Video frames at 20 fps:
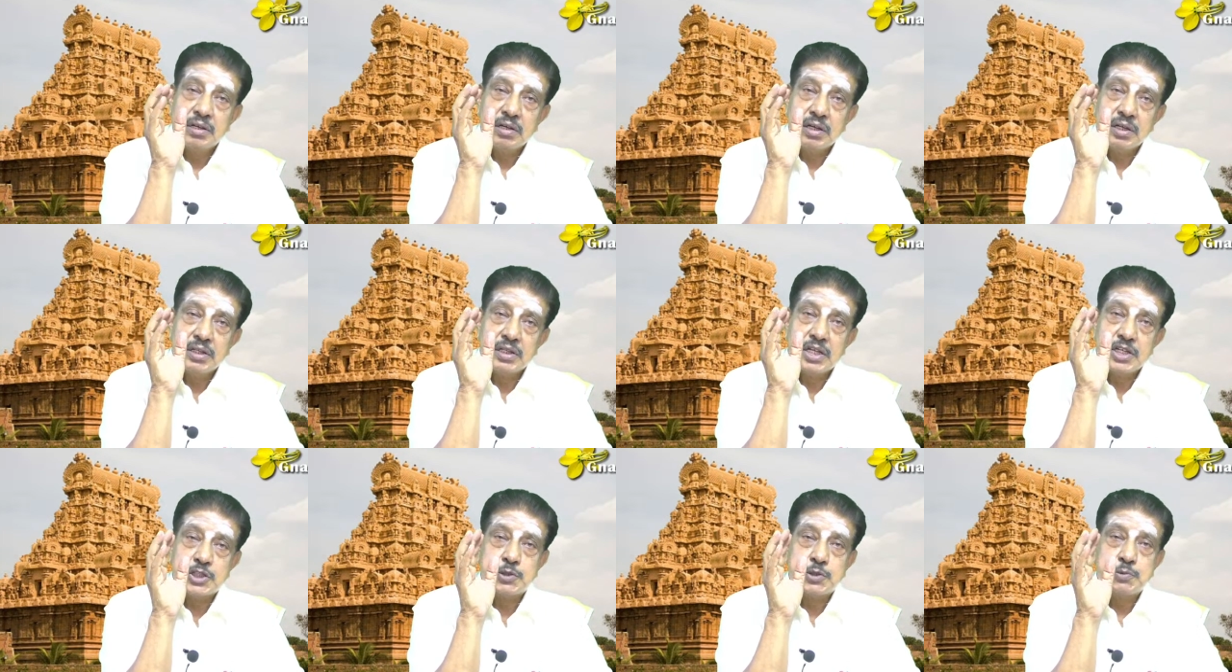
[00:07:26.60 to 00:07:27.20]

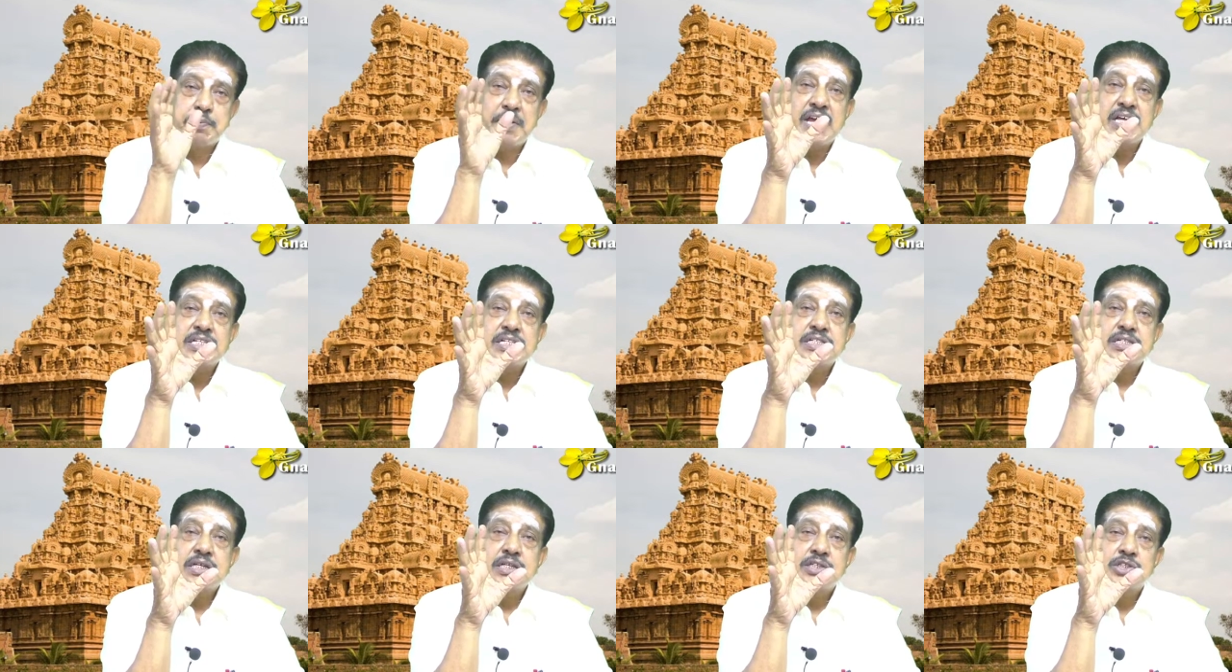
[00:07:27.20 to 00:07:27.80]
the
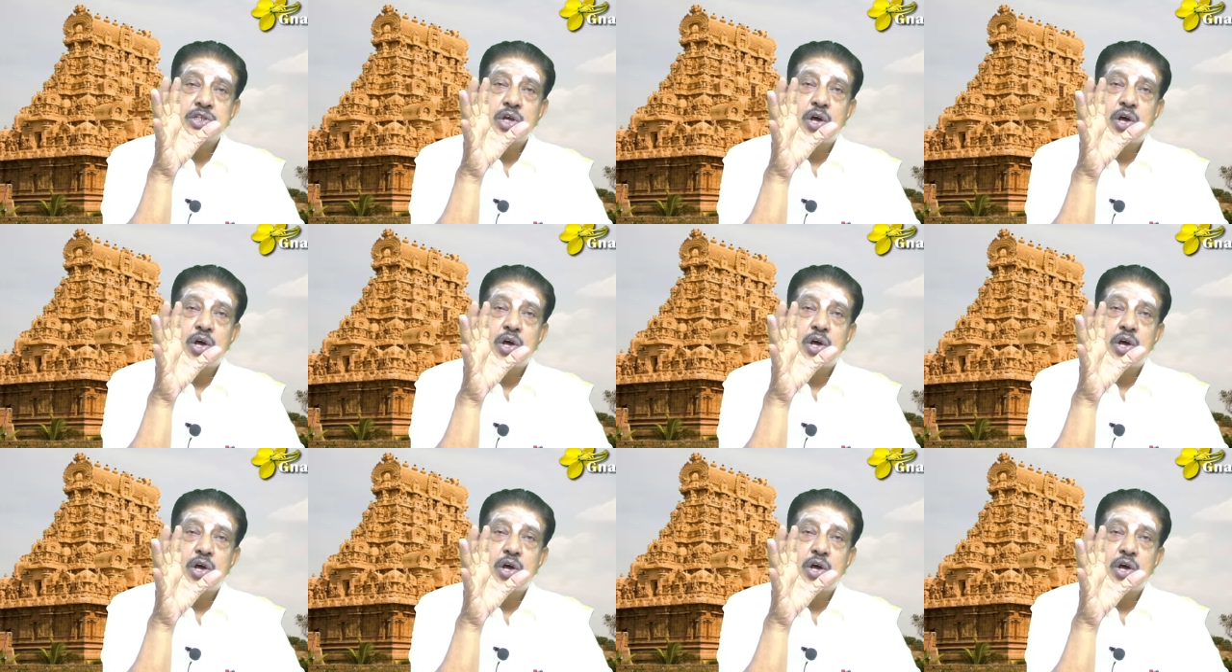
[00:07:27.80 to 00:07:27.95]
space is